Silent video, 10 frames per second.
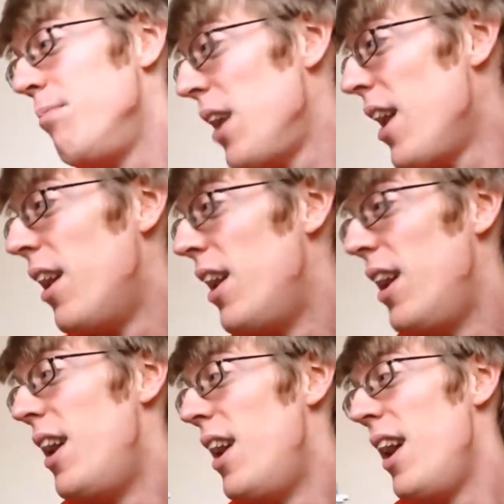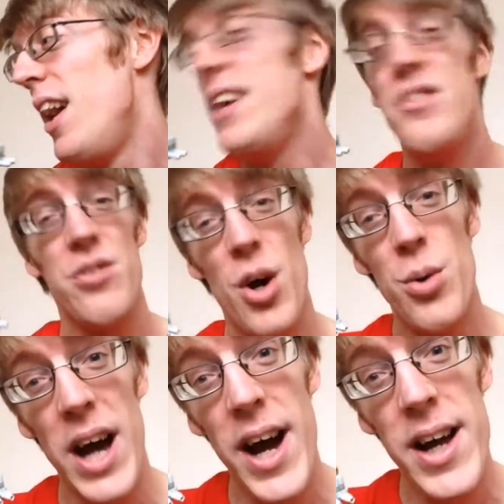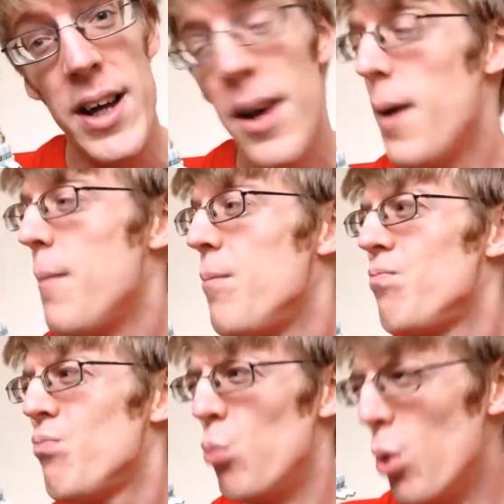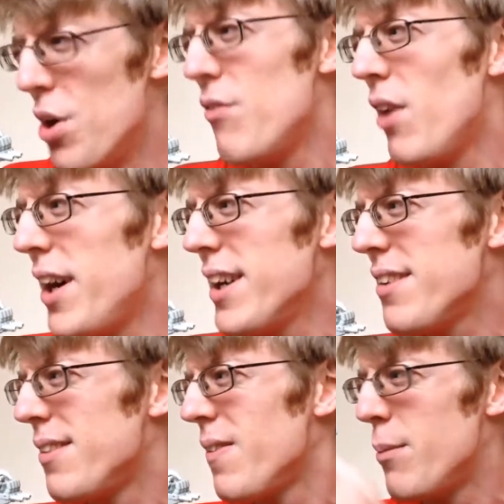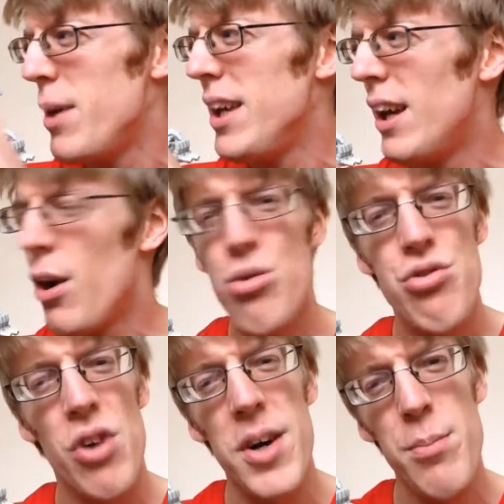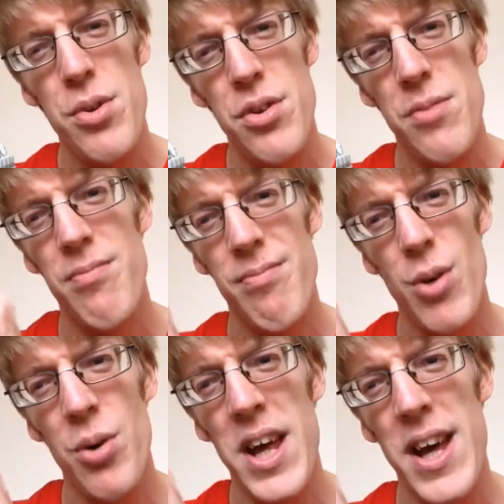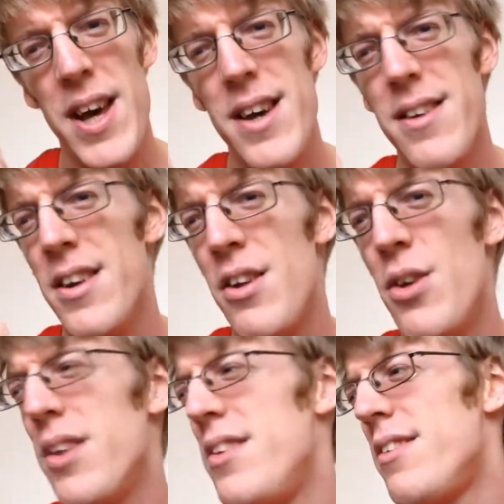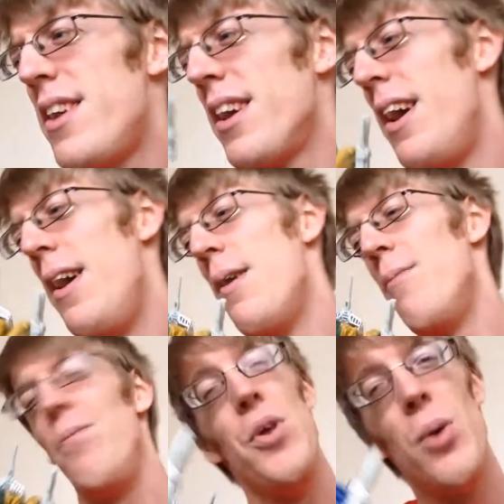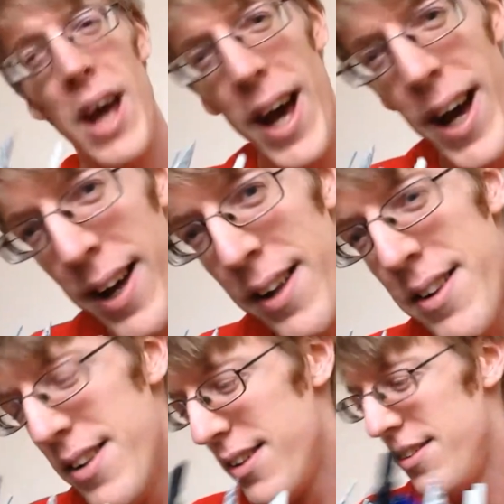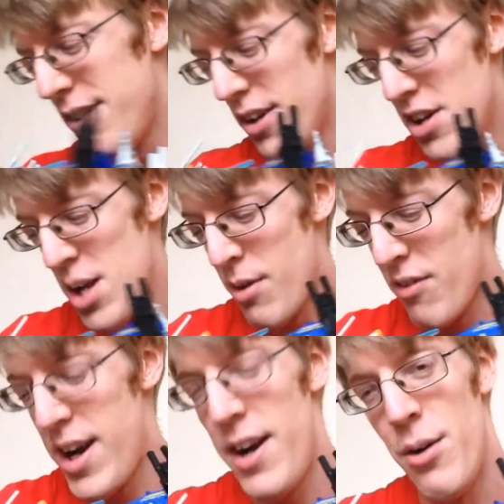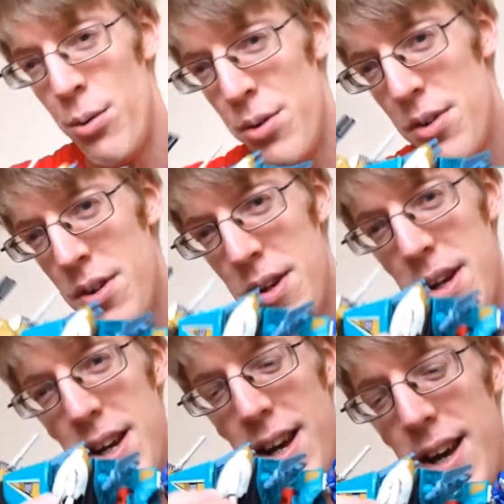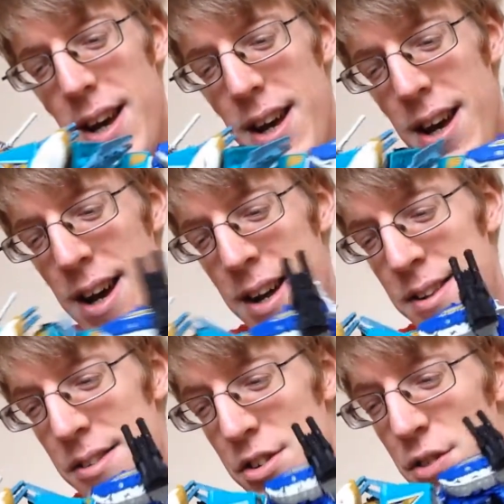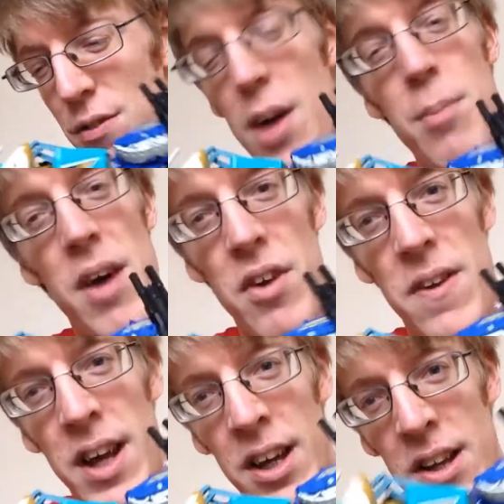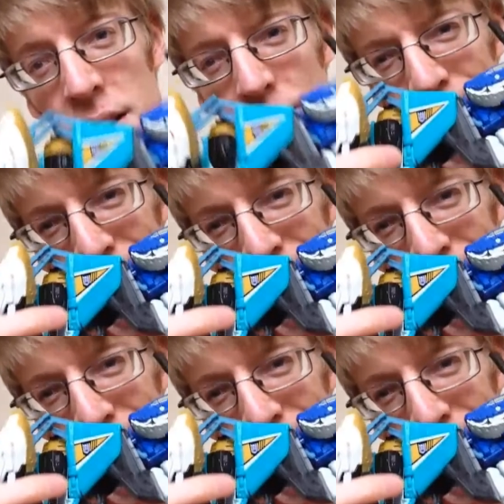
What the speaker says: Yeah, it's okay. Would have liked the big yellow stripes on here, you know, because it's like you can turn him around and just flip everything and